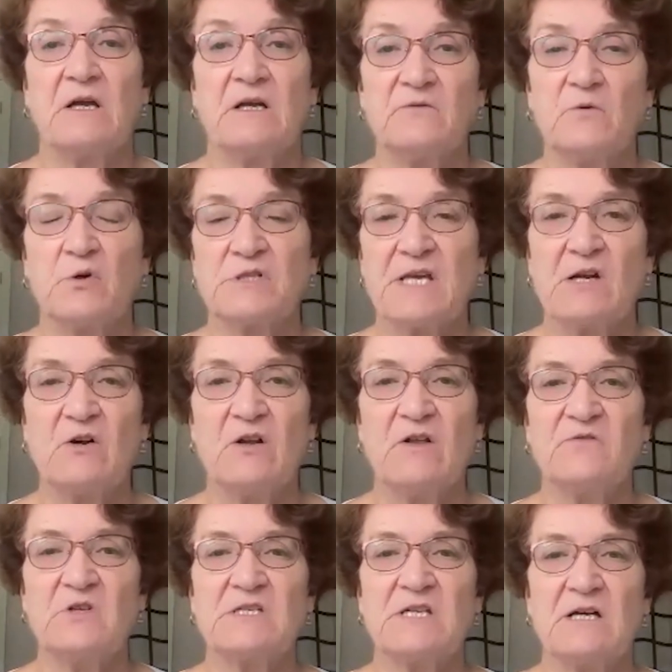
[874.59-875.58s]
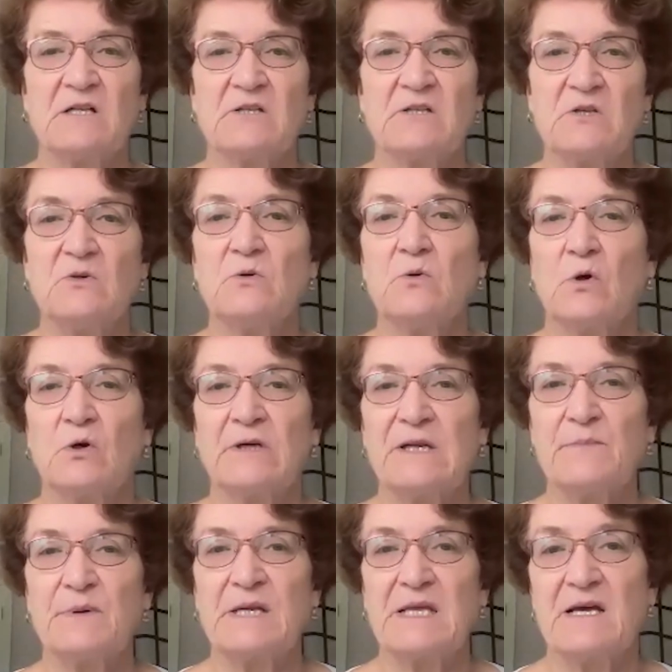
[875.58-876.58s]
And of course, I don't have to tell you or
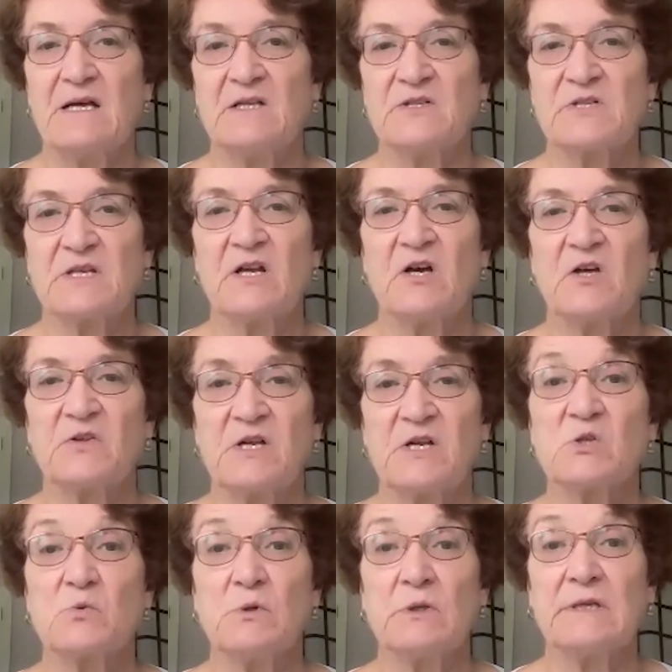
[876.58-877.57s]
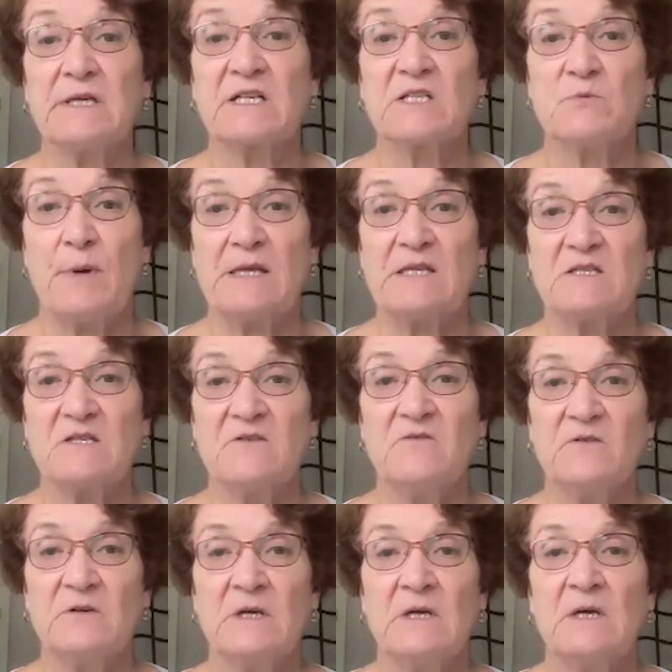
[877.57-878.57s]
anybody else that healthcare is really expensive.